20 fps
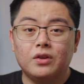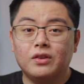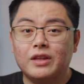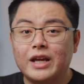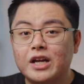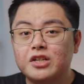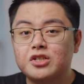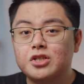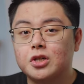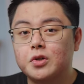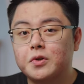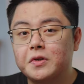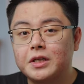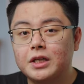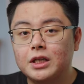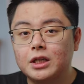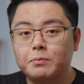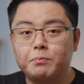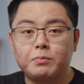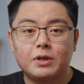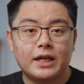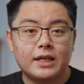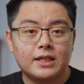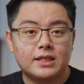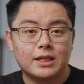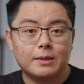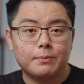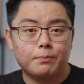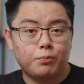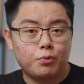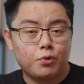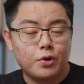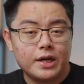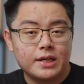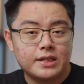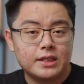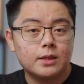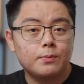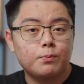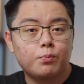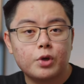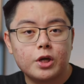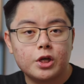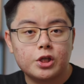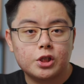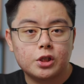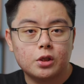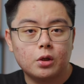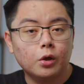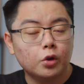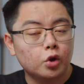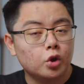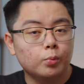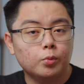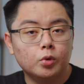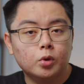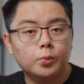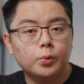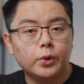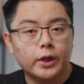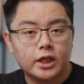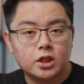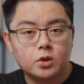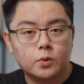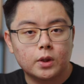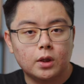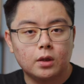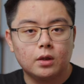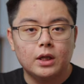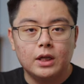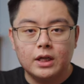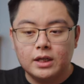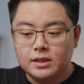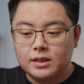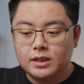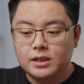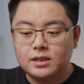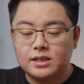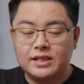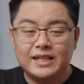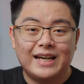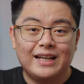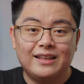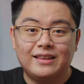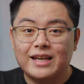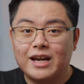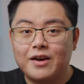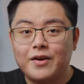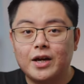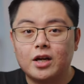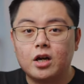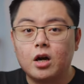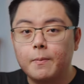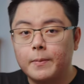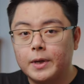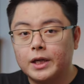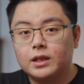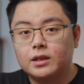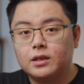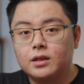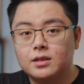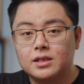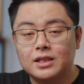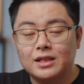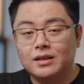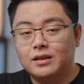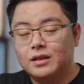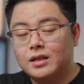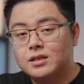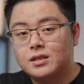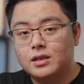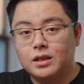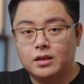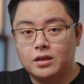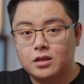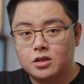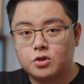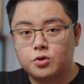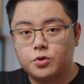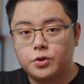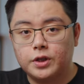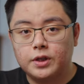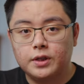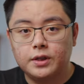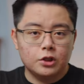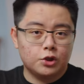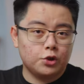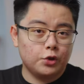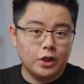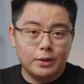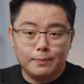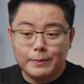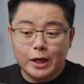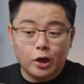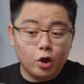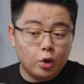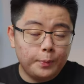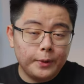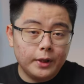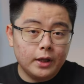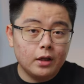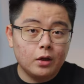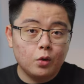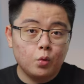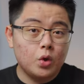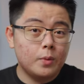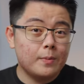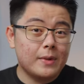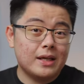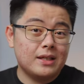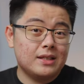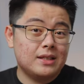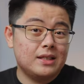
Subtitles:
naturally apply some pricing pressure onto Moomoo as well, since they are direct competitors in this industry. So in my opinion, we might